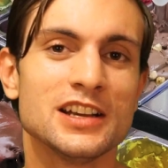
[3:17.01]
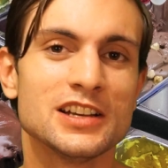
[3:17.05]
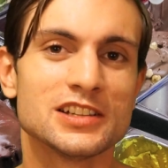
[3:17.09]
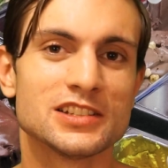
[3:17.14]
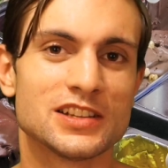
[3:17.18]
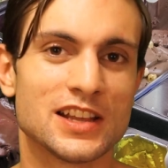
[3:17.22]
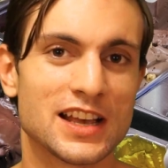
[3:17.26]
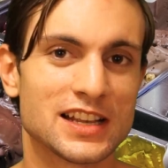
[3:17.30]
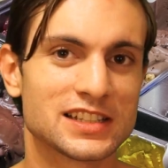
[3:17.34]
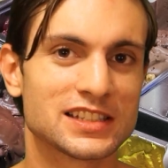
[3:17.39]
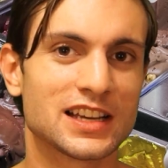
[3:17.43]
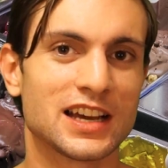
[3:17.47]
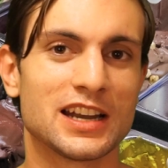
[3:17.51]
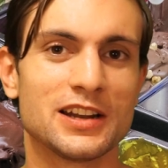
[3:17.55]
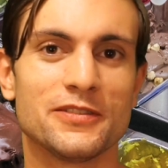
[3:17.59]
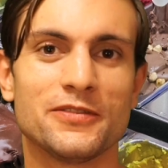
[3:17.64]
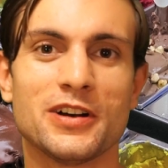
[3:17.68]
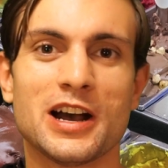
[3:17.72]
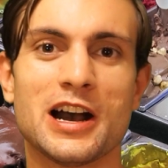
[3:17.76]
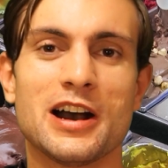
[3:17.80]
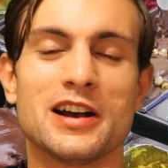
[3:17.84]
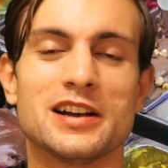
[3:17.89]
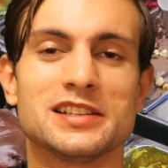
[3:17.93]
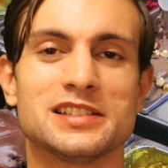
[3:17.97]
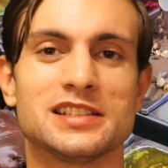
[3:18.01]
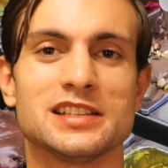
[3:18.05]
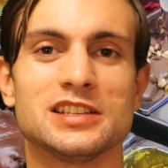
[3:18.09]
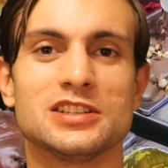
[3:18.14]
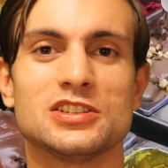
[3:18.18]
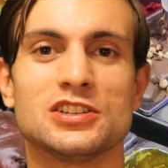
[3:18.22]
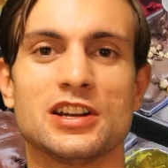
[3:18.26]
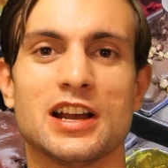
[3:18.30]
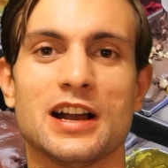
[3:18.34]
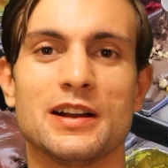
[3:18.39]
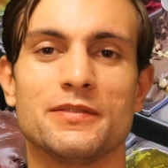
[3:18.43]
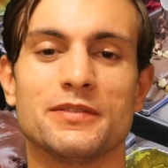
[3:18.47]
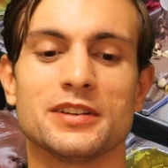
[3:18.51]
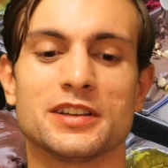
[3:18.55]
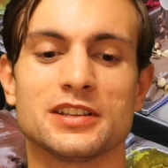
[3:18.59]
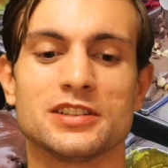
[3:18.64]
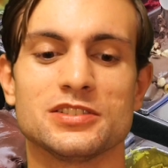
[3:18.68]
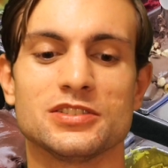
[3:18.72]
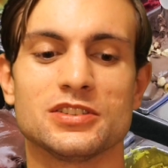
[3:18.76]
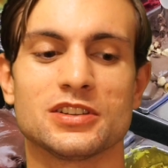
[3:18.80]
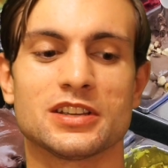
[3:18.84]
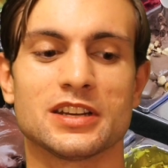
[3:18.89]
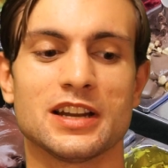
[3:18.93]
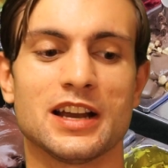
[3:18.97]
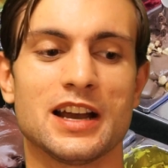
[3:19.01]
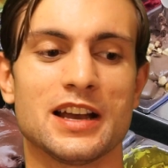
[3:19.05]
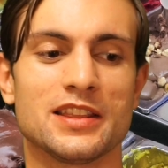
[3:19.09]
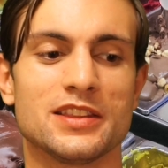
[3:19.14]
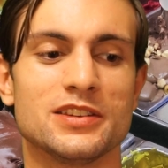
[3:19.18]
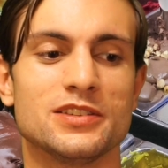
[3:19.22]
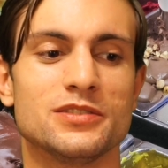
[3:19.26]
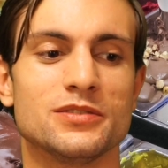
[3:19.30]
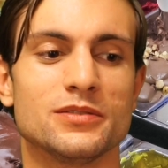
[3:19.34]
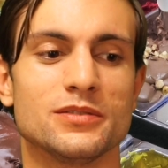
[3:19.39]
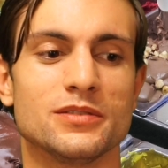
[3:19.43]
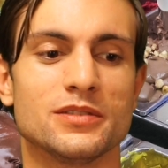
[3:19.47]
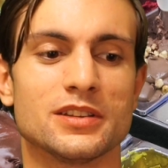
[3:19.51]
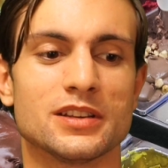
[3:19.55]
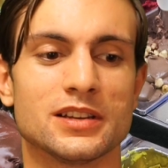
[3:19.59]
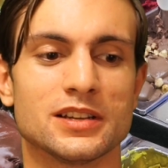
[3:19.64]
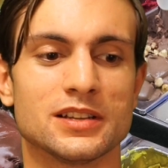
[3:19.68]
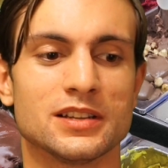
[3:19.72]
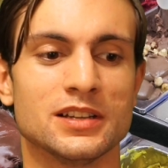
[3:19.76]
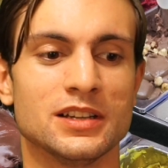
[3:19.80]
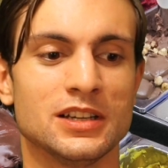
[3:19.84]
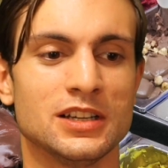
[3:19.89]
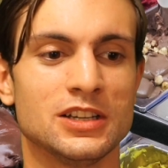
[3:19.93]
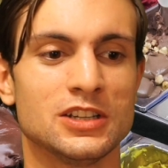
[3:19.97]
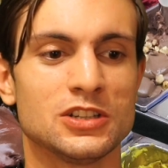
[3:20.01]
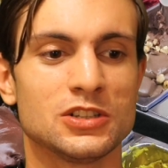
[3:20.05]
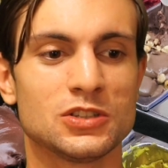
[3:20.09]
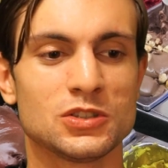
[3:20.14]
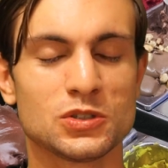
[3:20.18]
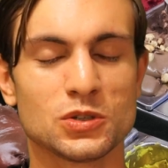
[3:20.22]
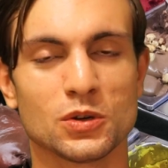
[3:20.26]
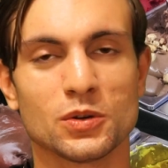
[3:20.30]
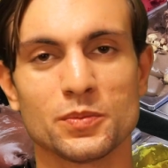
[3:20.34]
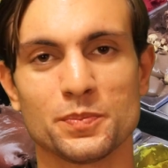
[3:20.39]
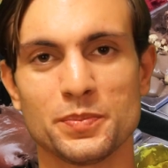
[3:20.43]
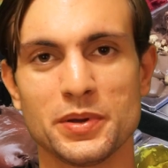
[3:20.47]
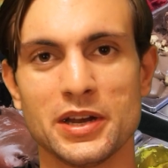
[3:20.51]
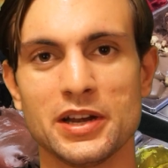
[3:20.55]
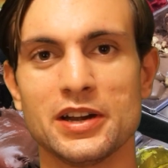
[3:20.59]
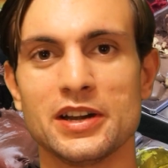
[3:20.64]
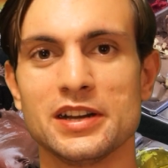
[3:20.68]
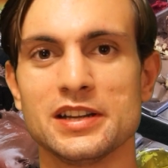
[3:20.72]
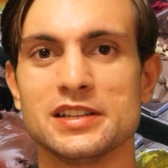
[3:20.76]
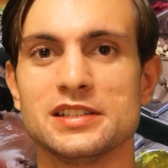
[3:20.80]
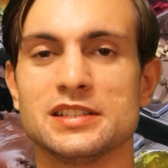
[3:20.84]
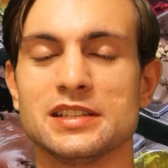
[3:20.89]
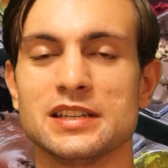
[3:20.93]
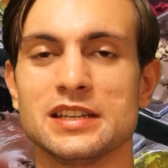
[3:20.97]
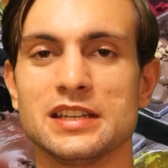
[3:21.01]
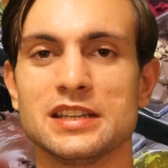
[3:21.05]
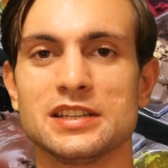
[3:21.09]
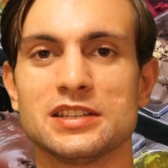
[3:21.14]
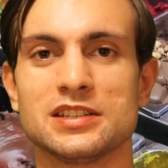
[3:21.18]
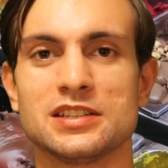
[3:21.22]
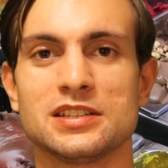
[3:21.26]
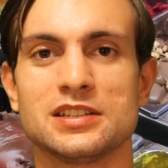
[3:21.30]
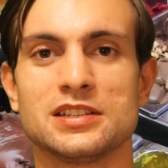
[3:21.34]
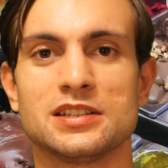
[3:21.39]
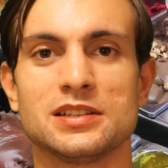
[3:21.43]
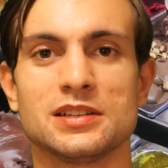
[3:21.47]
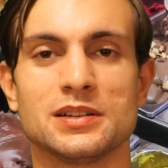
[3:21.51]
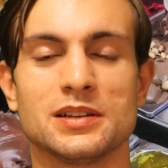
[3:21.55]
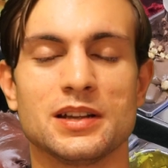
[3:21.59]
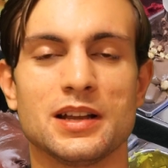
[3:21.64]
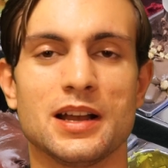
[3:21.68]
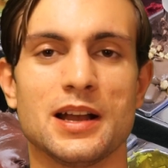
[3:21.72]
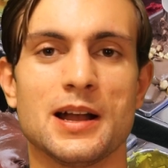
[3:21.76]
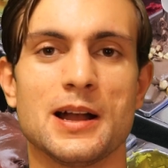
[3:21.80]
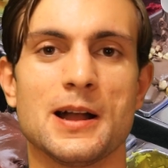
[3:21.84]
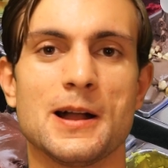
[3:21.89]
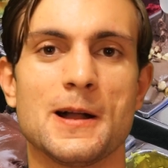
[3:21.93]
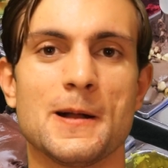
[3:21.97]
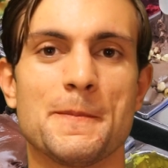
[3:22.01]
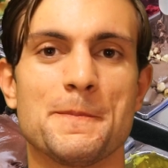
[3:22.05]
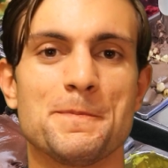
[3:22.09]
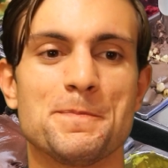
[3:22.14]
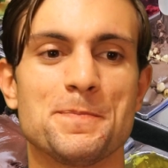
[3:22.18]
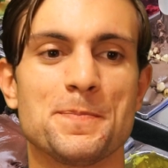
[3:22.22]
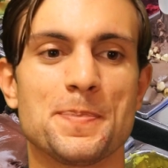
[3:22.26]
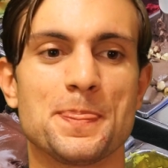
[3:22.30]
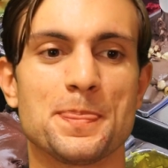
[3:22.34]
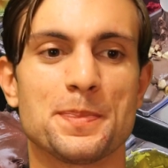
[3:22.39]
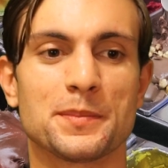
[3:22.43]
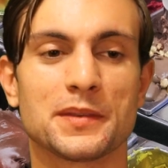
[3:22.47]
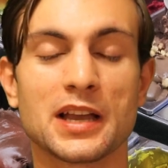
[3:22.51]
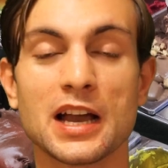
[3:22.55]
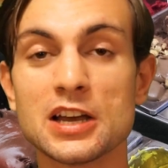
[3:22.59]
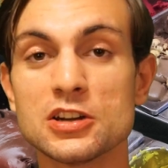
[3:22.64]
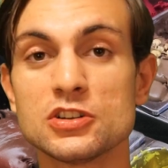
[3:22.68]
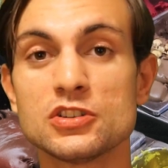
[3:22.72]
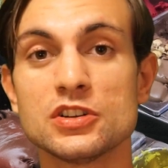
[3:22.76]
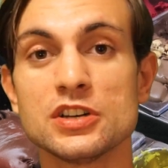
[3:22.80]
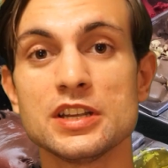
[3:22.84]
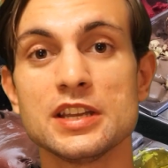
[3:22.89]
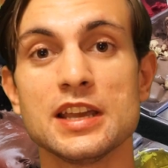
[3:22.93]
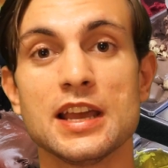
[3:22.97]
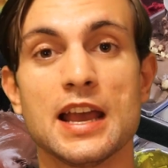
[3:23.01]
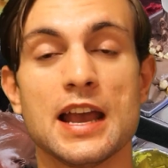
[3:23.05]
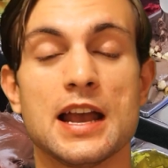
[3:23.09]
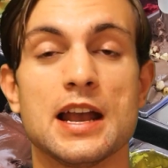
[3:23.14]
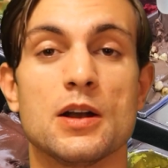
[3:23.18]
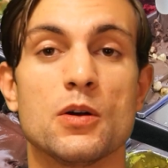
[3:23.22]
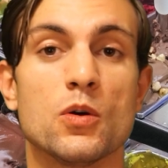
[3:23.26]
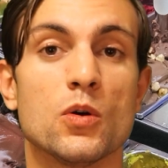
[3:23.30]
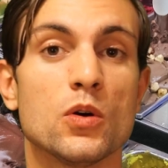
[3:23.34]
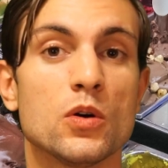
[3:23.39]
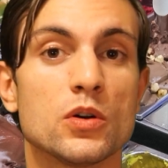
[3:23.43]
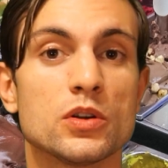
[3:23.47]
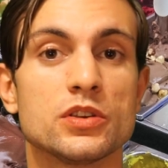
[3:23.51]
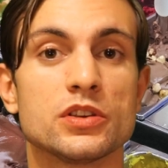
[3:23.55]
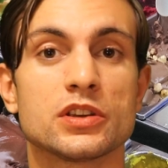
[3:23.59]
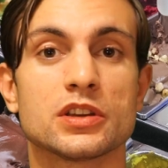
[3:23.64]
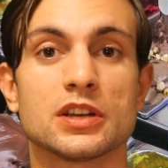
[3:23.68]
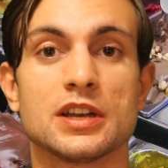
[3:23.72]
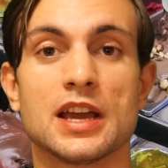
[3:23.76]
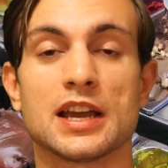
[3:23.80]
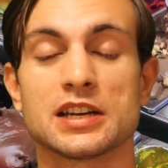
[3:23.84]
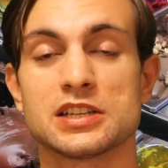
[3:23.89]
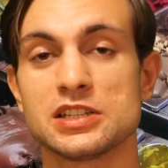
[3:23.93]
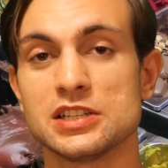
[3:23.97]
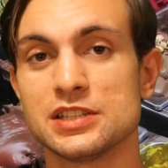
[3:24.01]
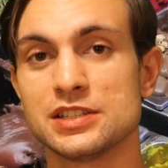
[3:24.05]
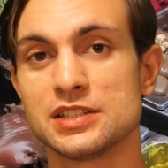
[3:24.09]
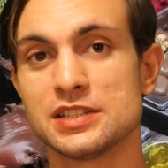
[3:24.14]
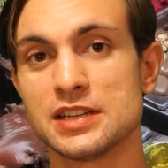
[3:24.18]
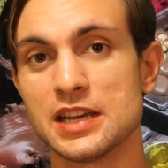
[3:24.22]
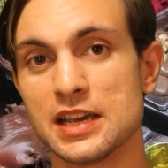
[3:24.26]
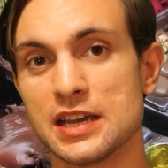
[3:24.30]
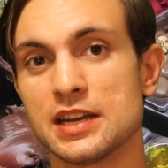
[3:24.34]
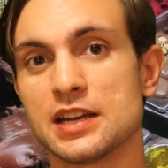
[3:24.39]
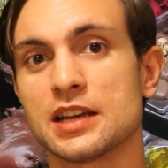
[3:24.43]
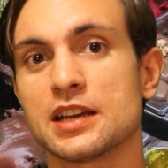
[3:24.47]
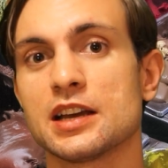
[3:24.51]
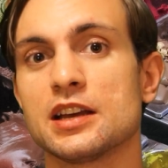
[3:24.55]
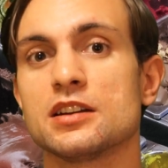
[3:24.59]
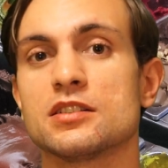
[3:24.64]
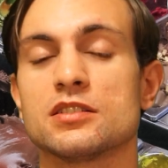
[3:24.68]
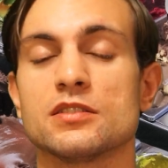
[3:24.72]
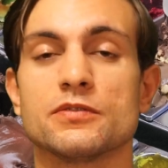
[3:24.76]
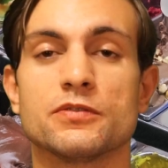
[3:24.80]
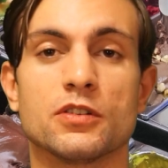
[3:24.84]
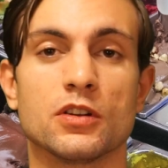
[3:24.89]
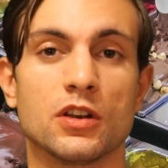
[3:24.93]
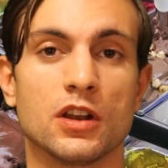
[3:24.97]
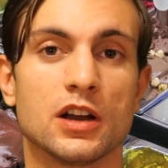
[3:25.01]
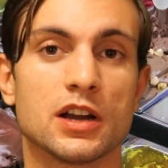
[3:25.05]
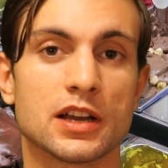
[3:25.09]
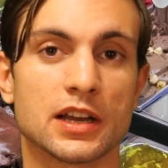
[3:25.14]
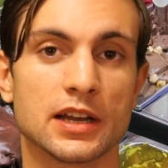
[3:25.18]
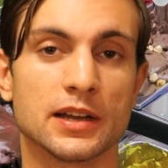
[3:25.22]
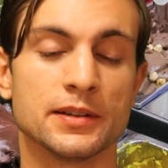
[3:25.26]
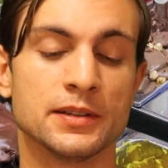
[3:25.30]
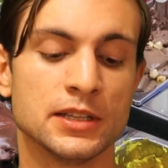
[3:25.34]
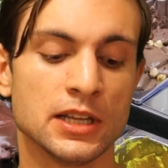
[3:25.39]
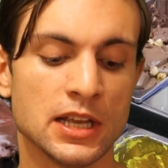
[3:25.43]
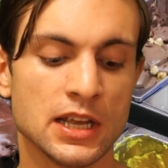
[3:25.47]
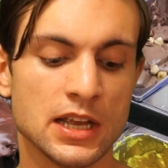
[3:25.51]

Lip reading: So that's kind of how I see traveling, is you can either do the short periods in each country, or you can actually stay in a country for longer.